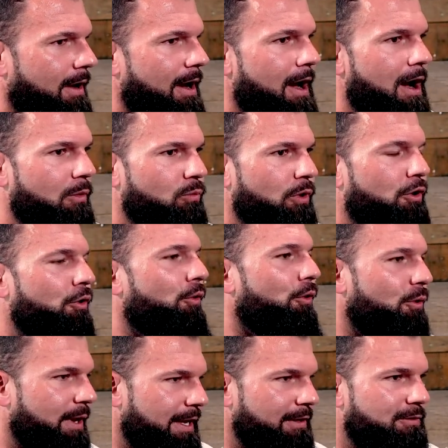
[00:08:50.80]
uh,
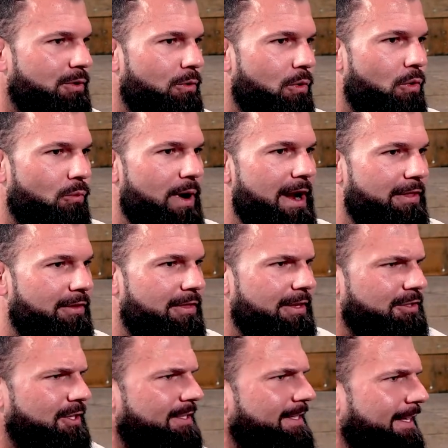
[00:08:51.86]
recruiting tool rather
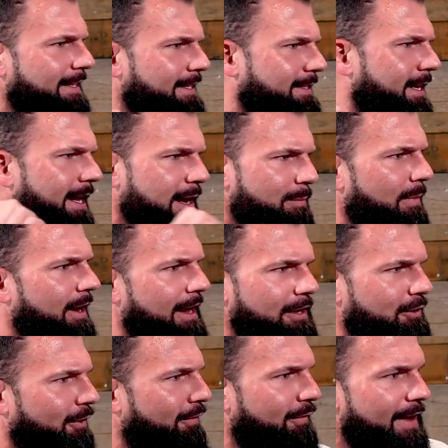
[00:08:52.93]
than just like this in
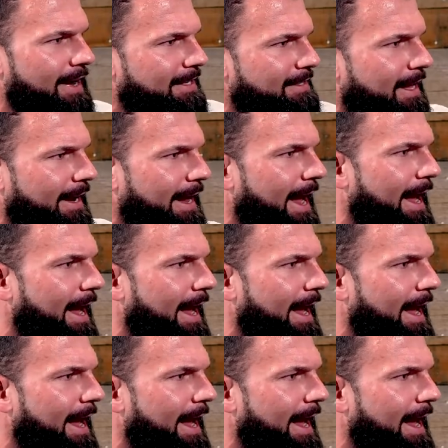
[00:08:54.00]
in your face like